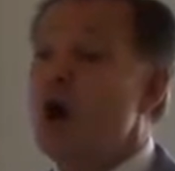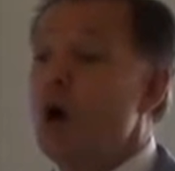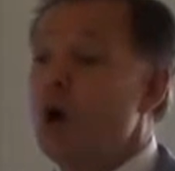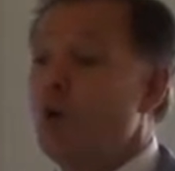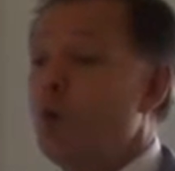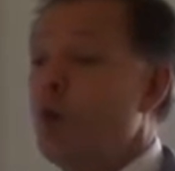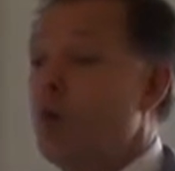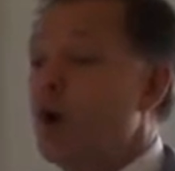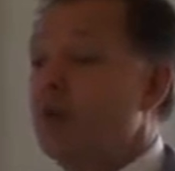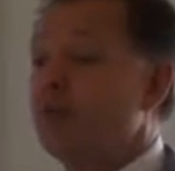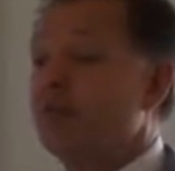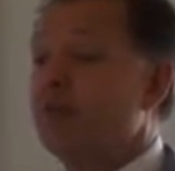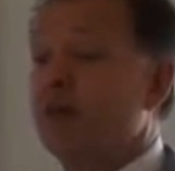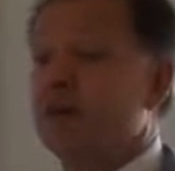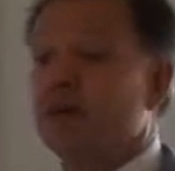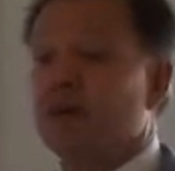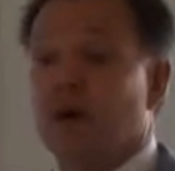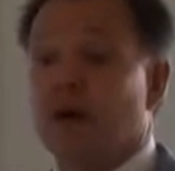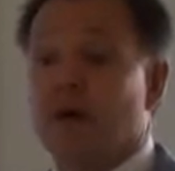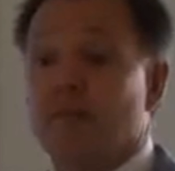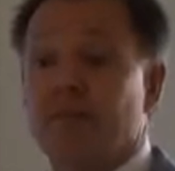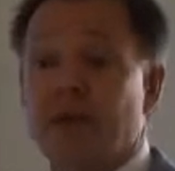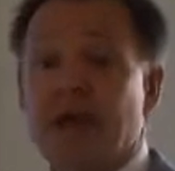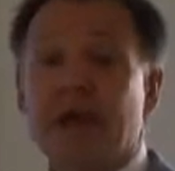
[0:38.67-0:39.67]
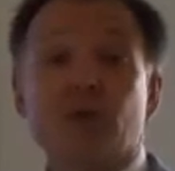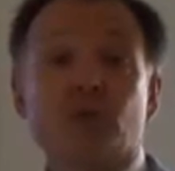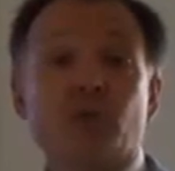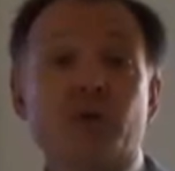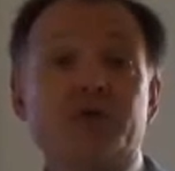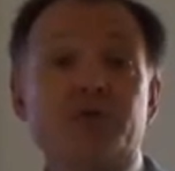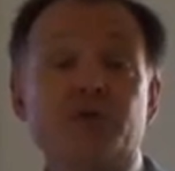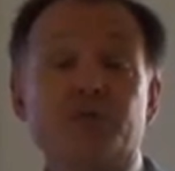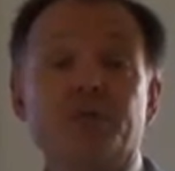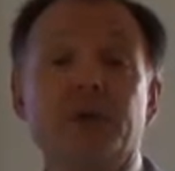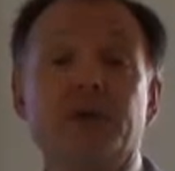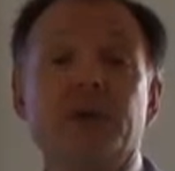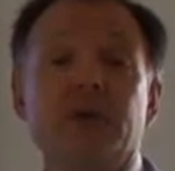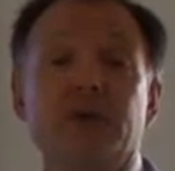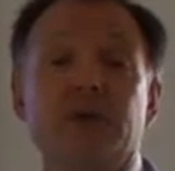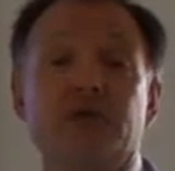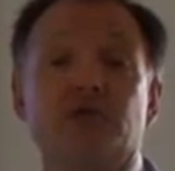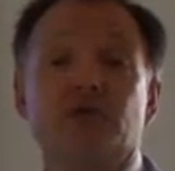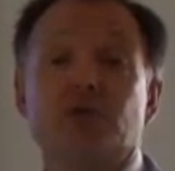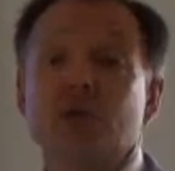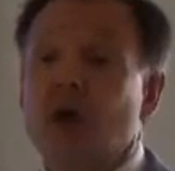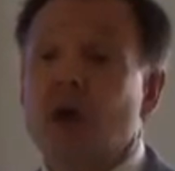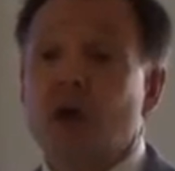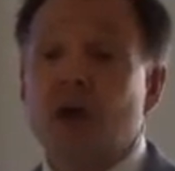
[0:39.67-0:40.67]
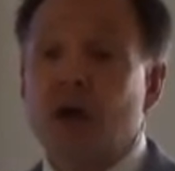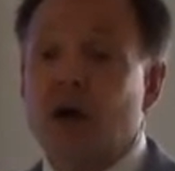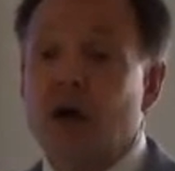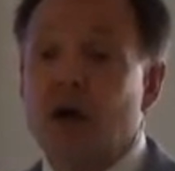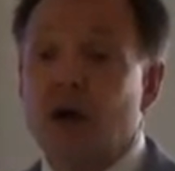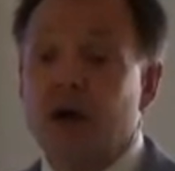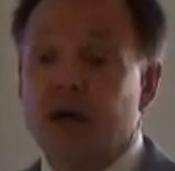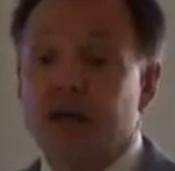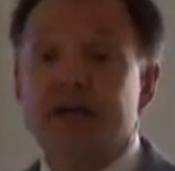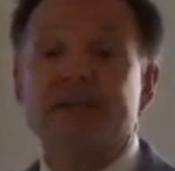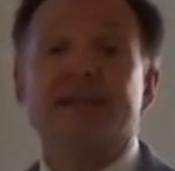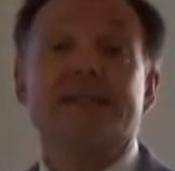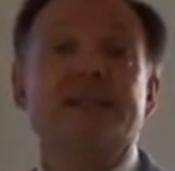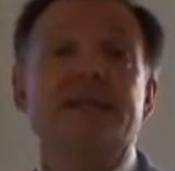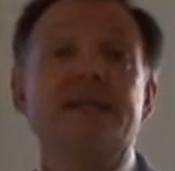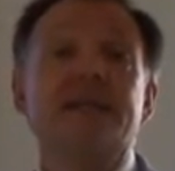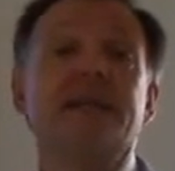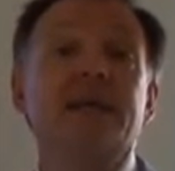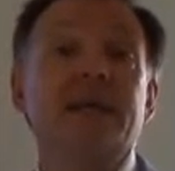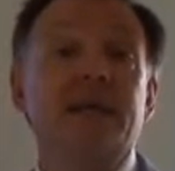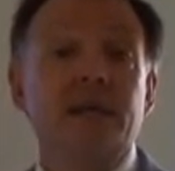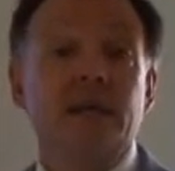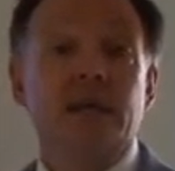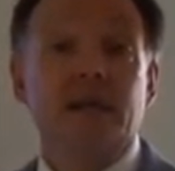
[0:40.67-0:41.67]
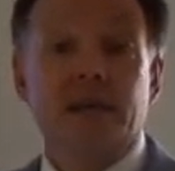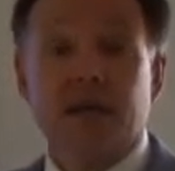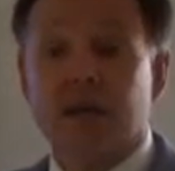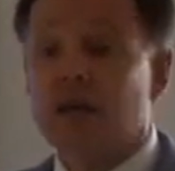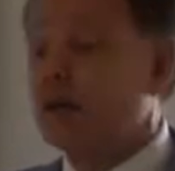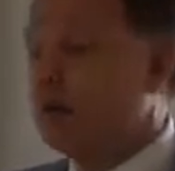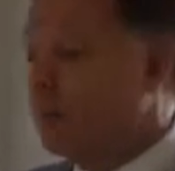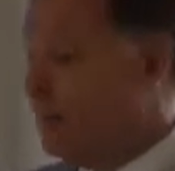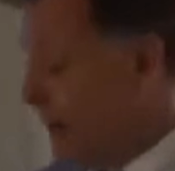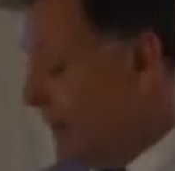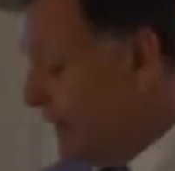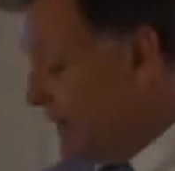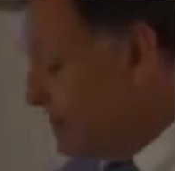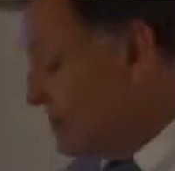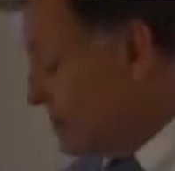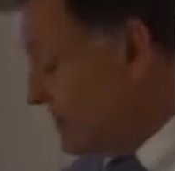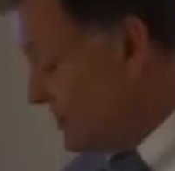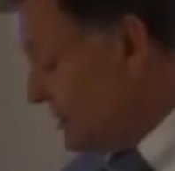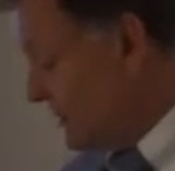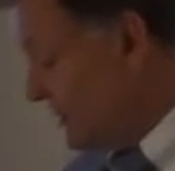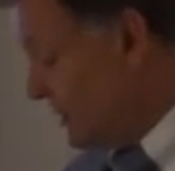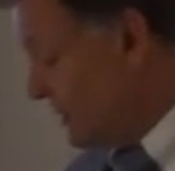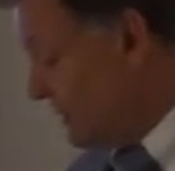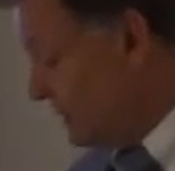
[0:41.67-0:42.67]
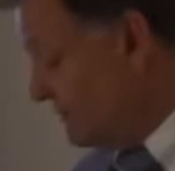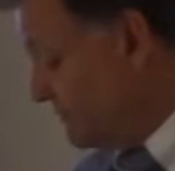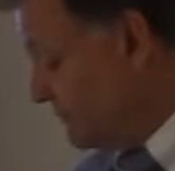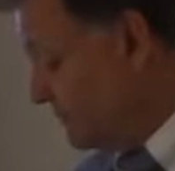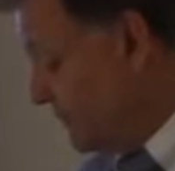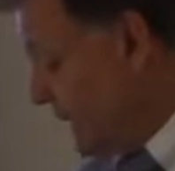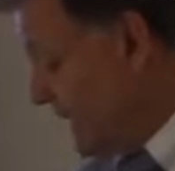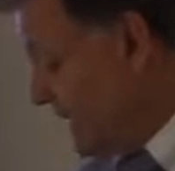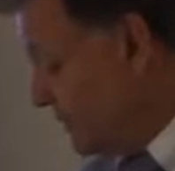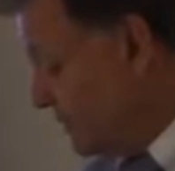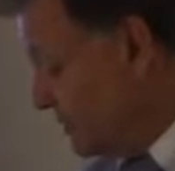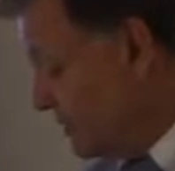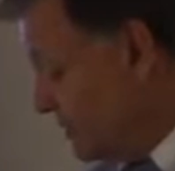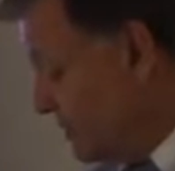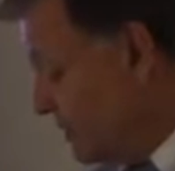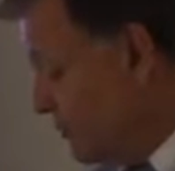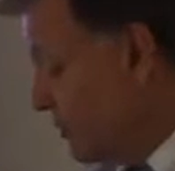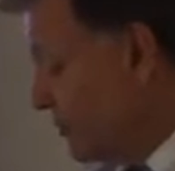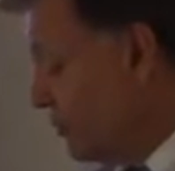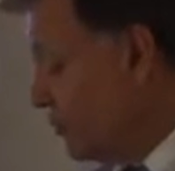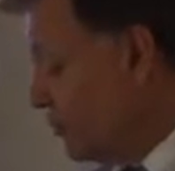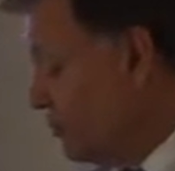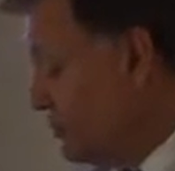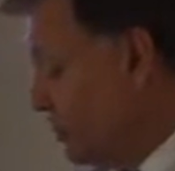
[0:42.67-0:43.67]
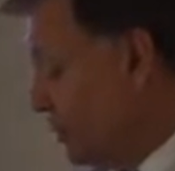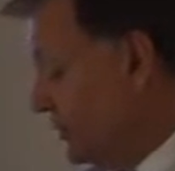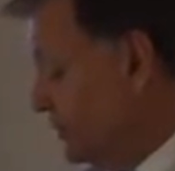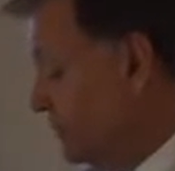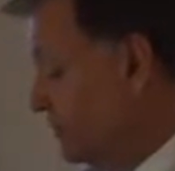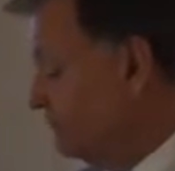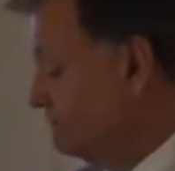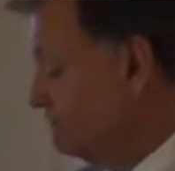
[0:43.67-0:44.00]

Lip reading: with bandwidth speeds exceeding gigabytes of band throughput.